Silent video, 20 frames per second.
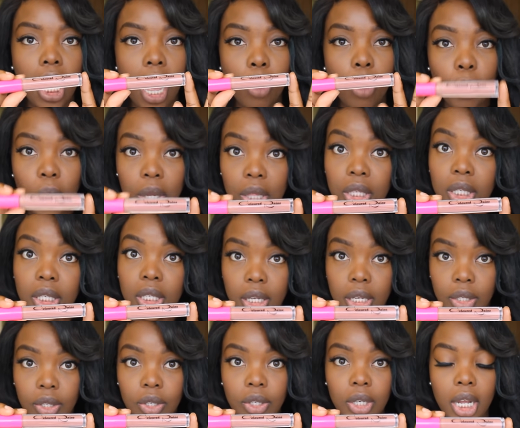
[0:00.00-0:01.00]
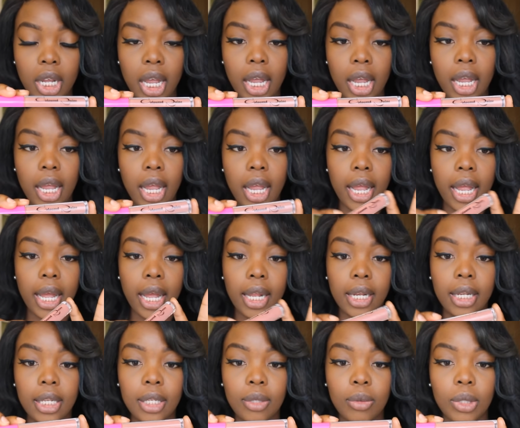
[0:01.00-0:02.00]
I wore this yesterday
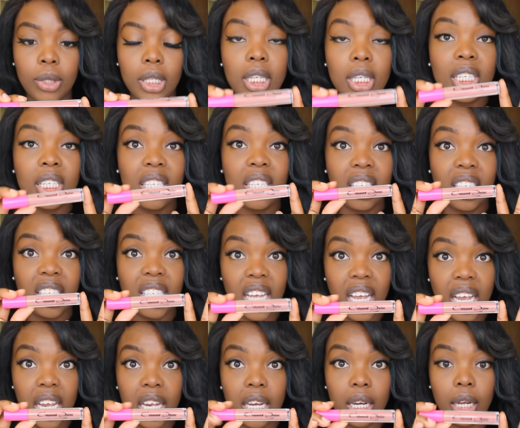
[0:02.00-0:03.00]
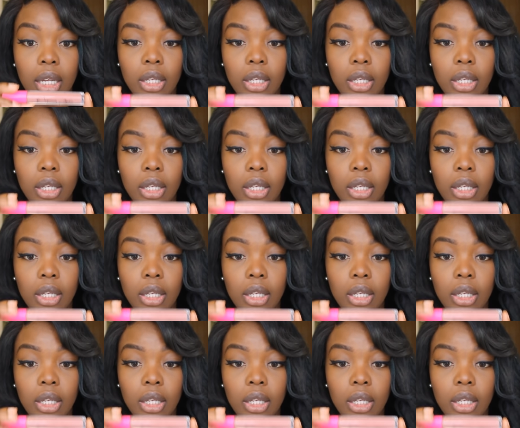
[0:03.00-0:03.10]
and this was insane